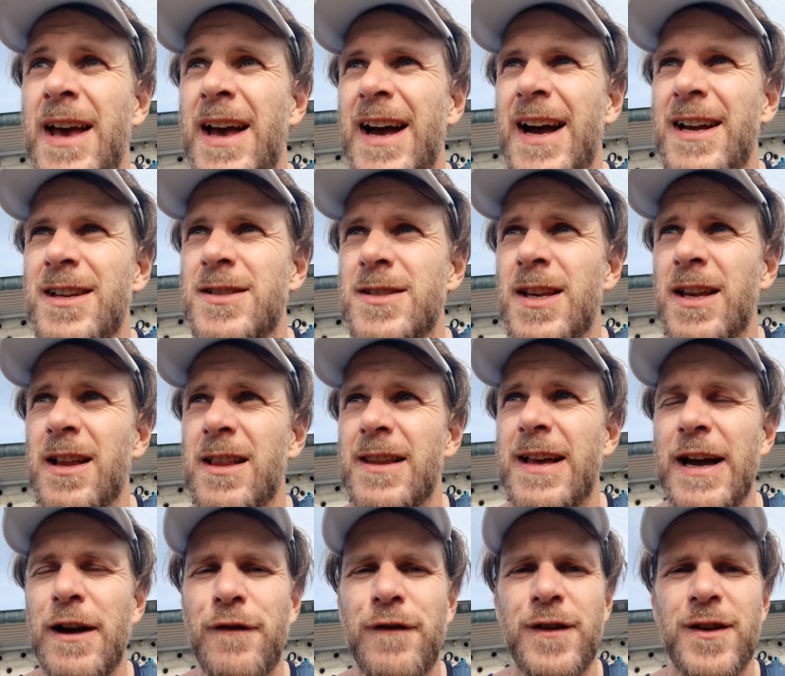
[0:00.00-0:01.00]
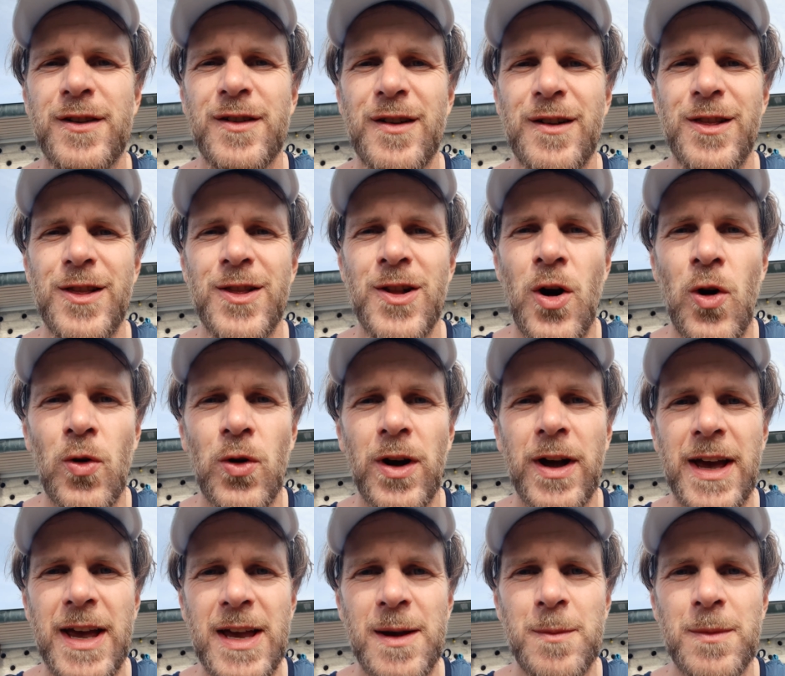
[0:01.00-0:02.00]
I think life is a long
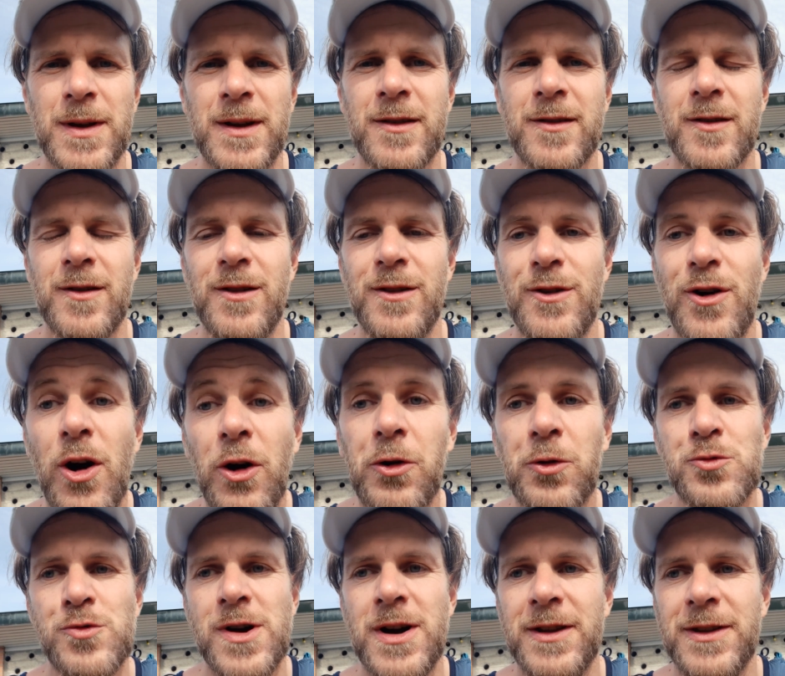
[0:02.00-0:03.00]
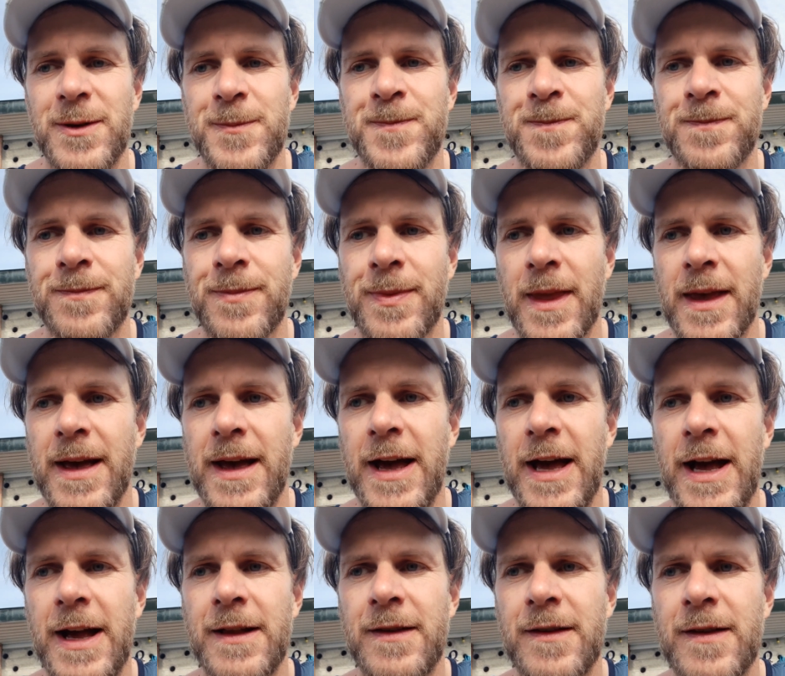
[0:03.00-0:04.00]
game, it's a long run.
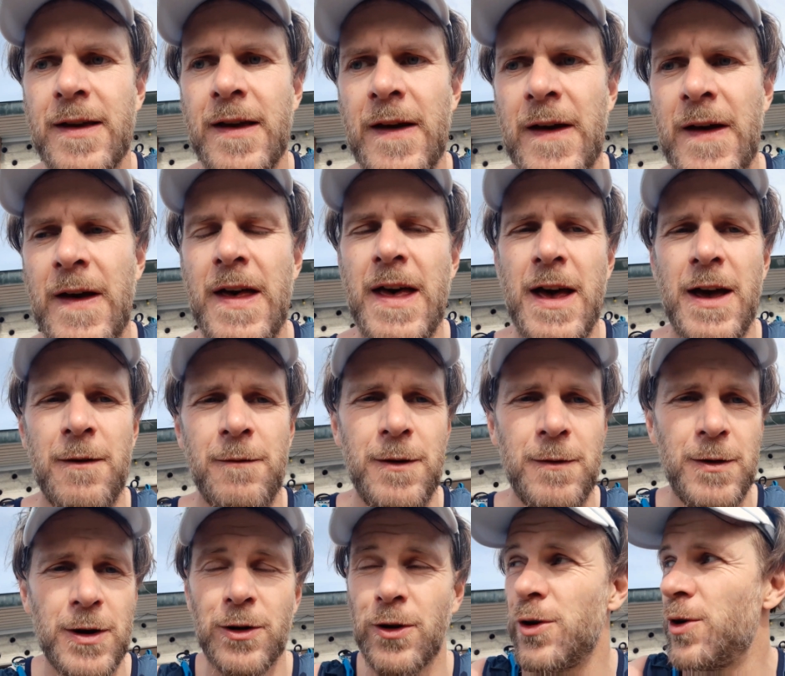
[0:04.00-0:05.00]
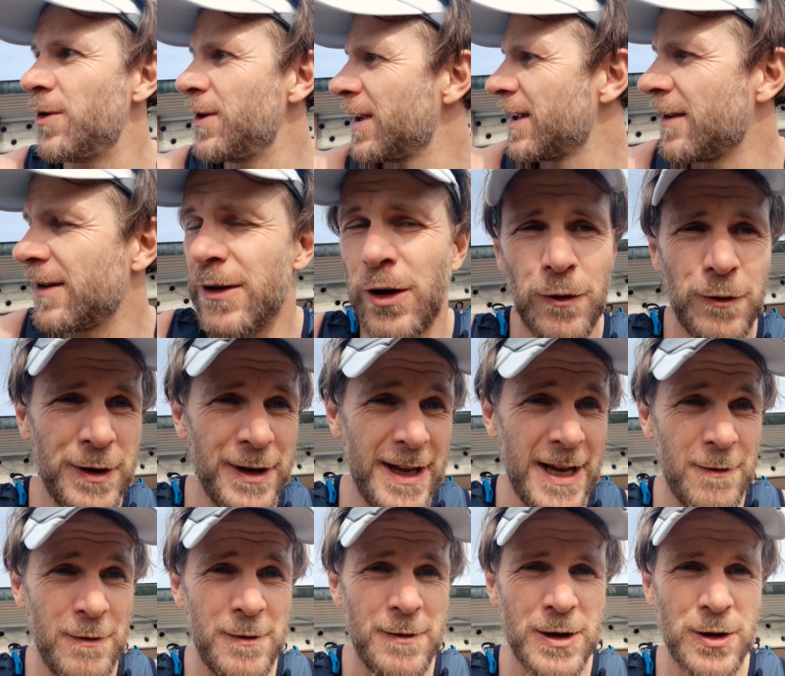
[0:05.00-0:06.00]
And we were going over there,
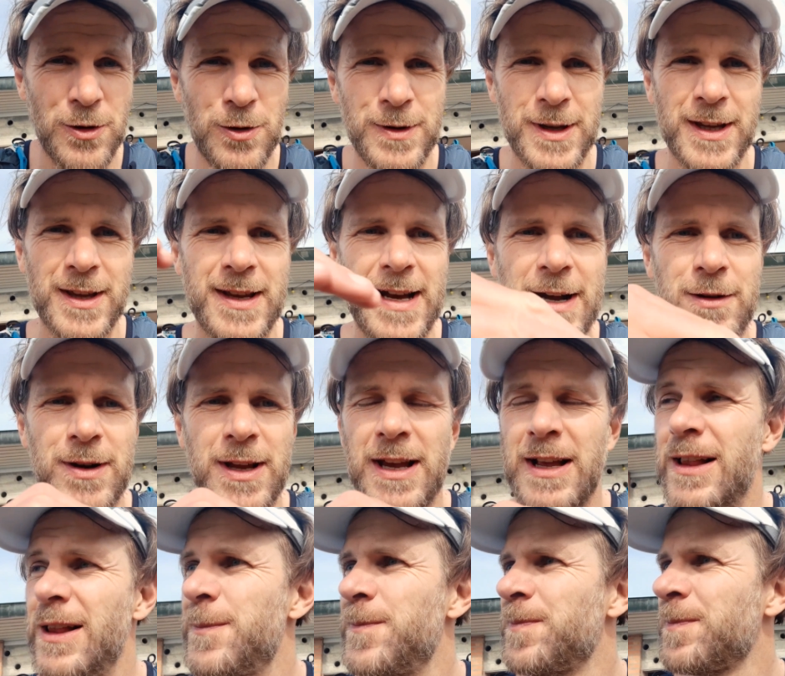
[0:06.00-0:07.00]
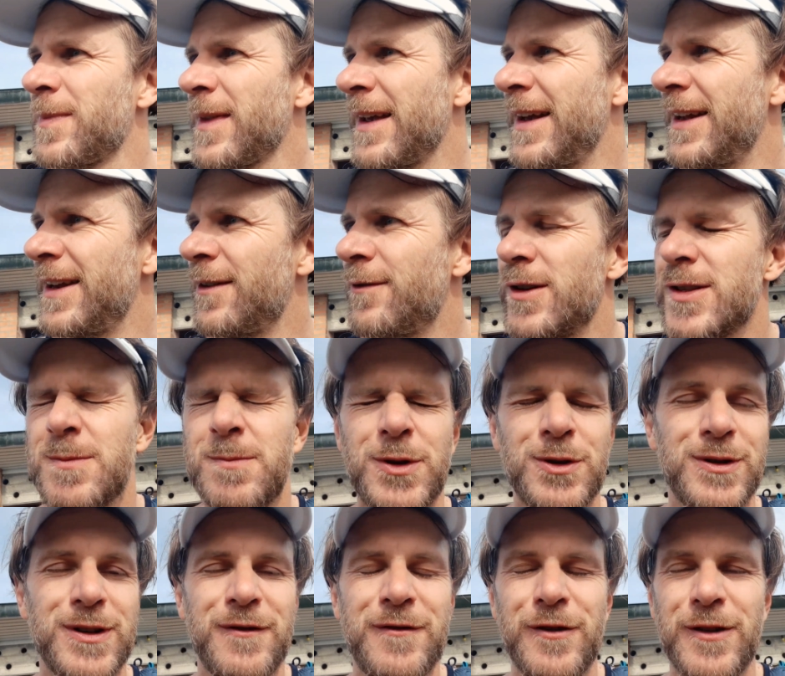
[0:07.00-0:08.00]
we were going downhill, and it was
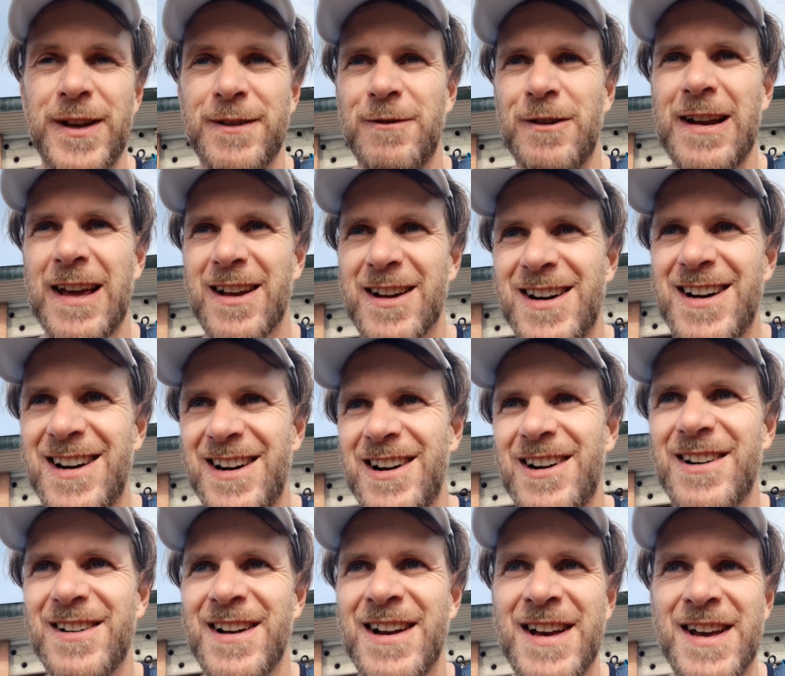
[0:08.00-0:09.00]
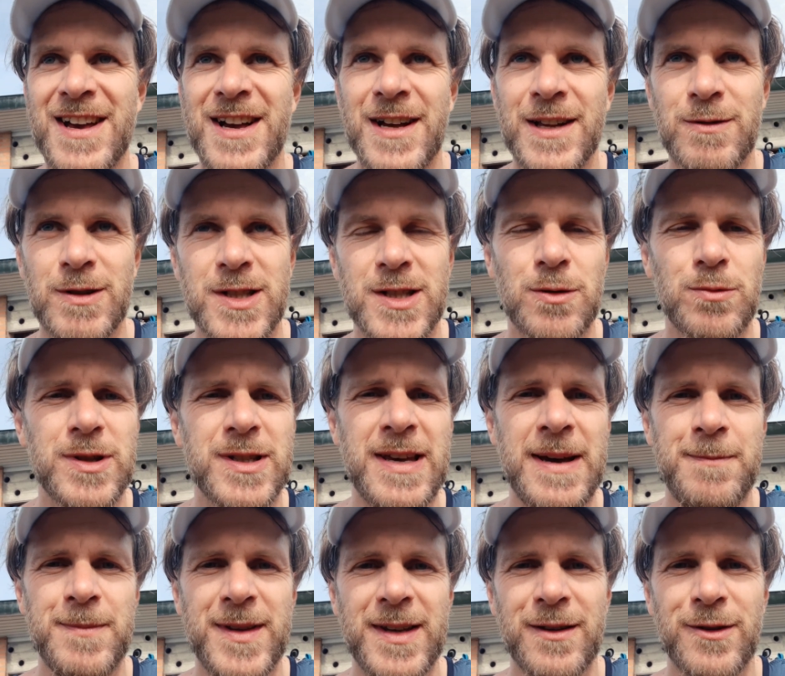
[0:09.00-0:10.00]
beautiful, and we're like, it was so
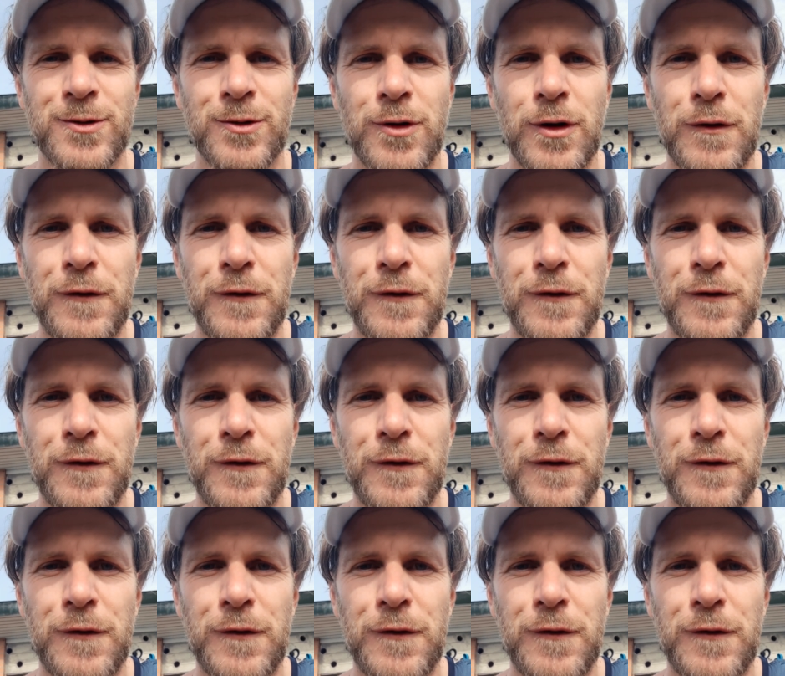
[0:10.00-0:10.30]
tempting to go